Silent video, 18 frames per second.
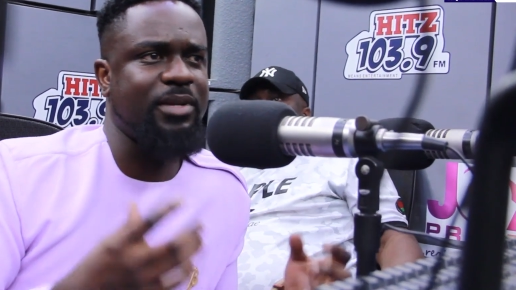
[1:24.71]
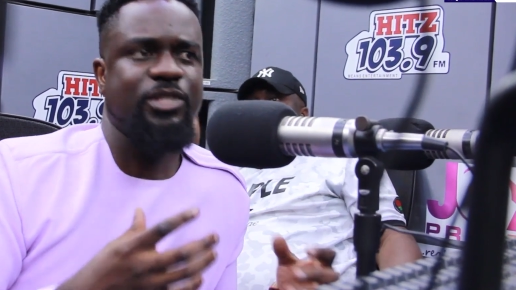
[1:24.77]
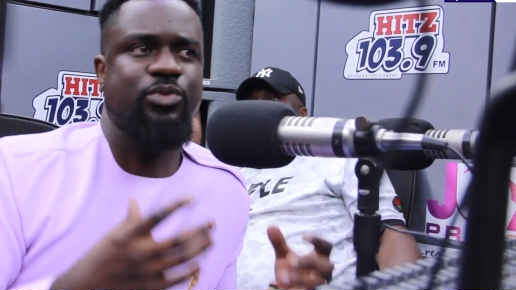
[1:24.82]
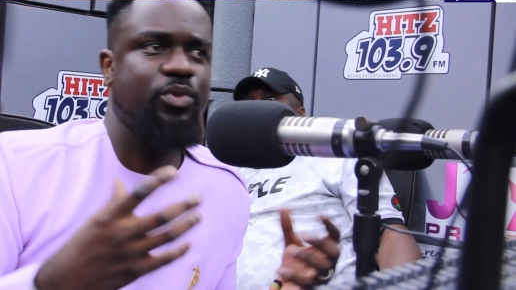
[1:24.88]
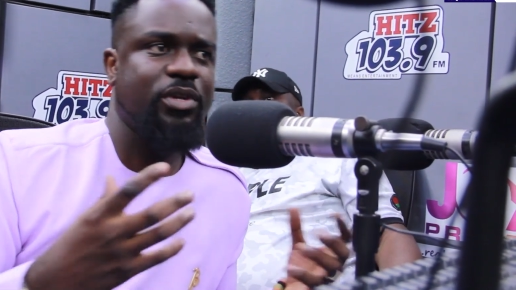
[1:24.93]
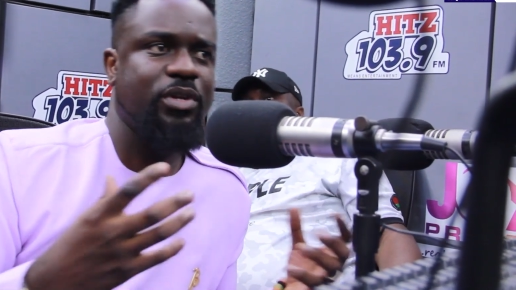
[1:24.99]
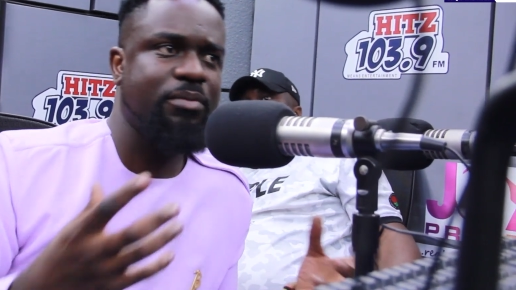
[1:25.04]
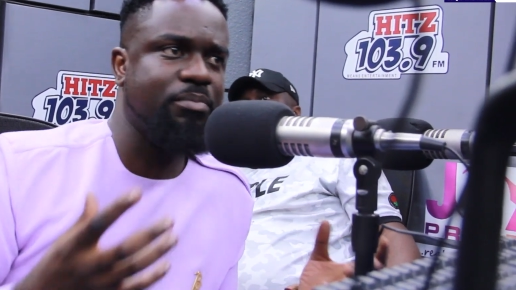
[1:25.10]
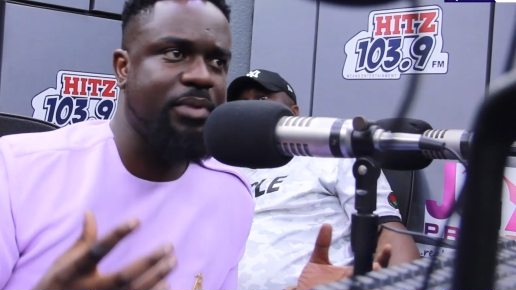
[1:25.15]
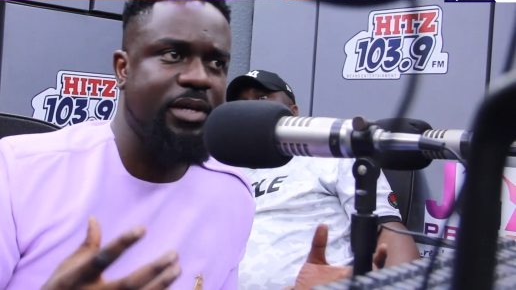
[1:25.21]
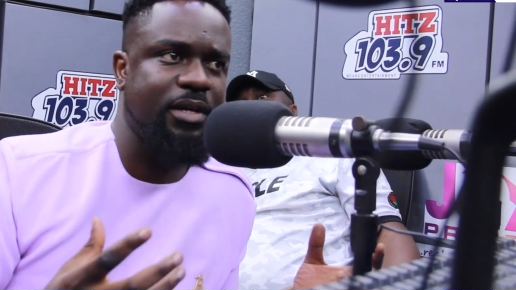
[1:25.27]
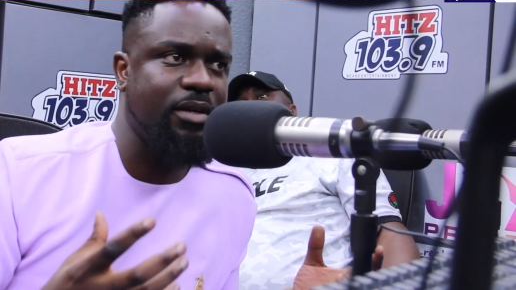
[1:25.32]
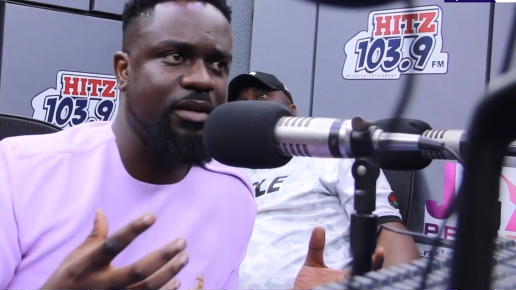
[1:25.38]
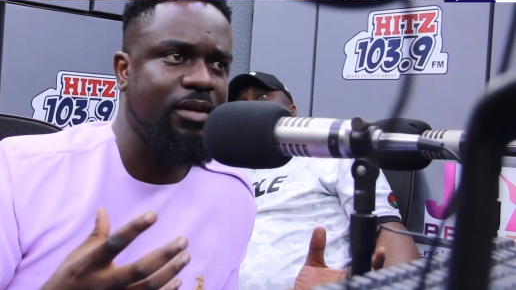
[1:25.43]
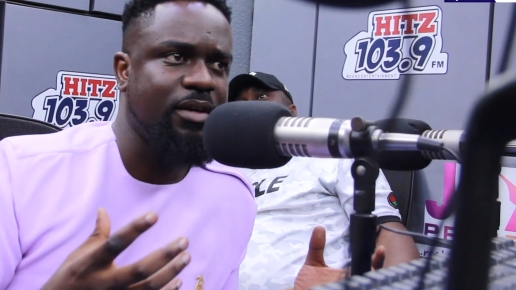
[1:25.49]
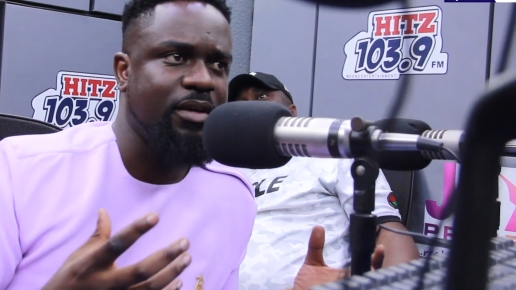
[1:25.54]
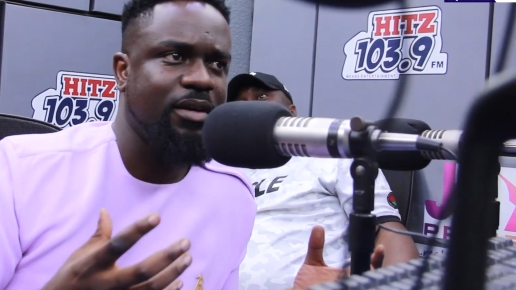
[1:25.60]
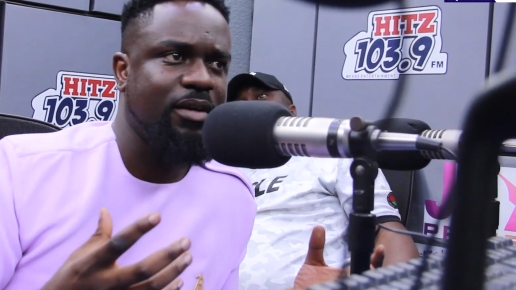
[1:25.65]
this wouldn't be,
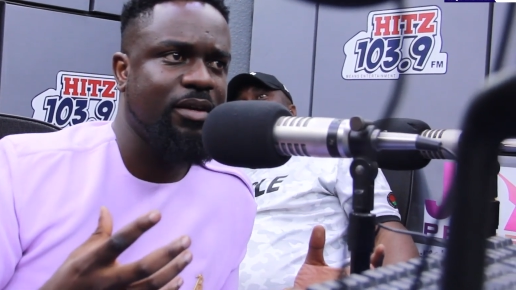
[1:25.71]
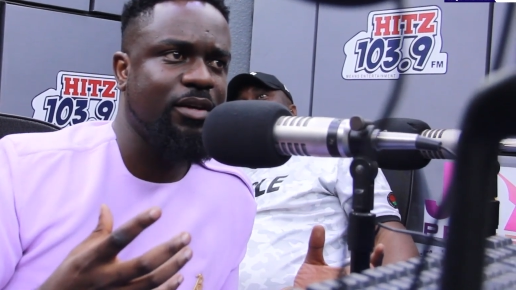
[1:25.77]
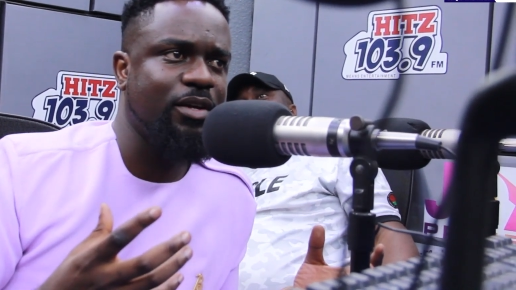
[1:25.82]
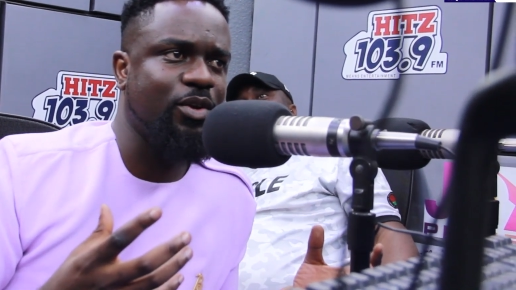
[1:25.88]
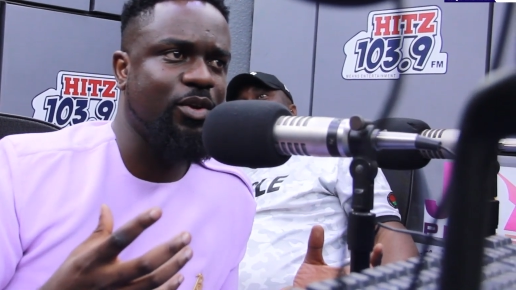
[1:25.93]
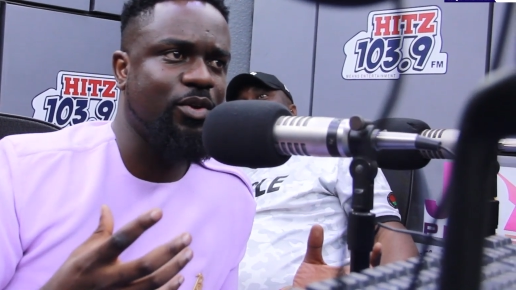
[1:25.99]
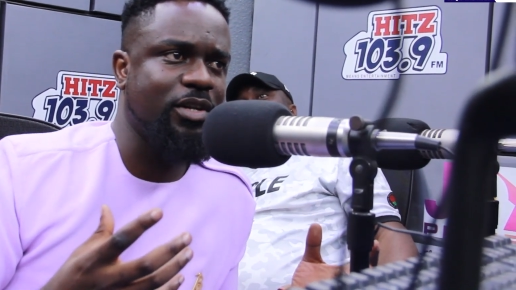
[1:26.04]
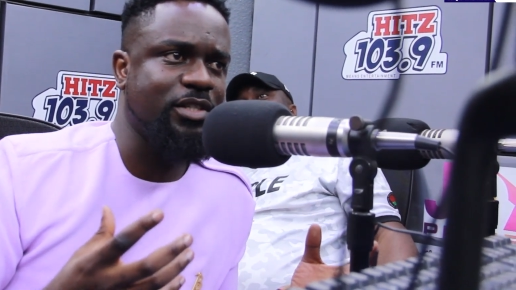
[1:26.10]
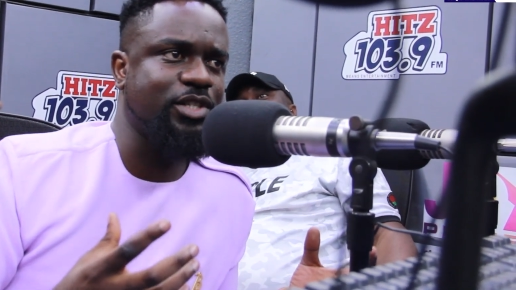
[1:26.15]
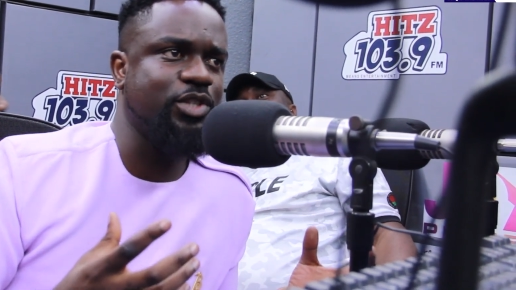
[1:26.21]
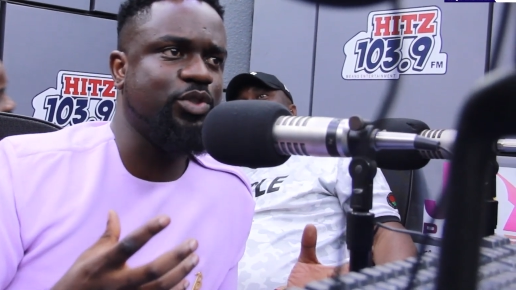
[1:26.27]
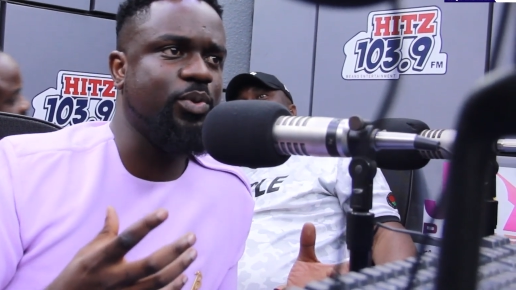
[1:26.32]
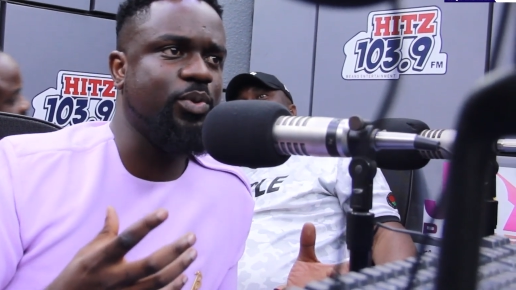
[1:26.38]
you know, the situation.